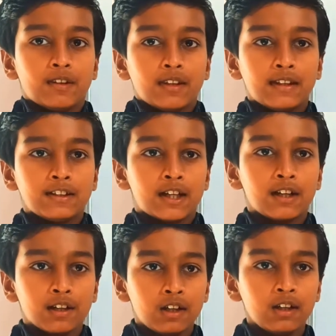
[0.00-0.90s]
In
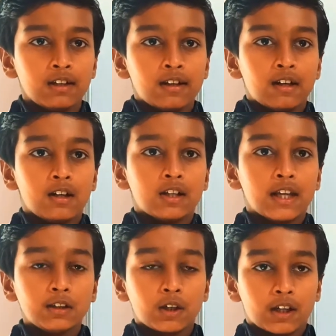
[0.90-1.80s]
general, it will
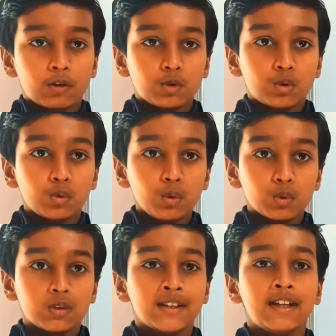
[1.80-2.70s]
take around 2
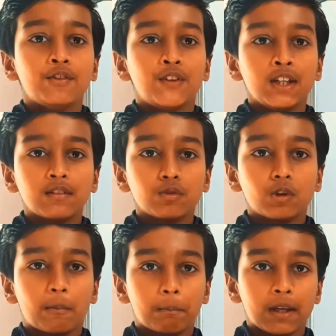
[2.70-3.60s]
to 3 weeks to
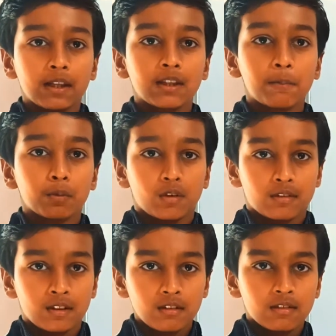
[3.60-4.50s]
complete the
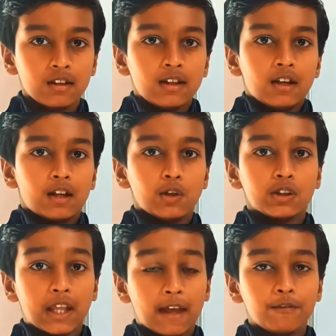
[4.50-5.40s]
process and your
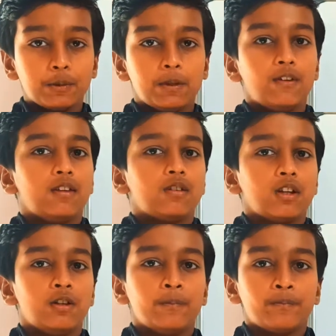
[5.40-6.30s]
time will be wasted.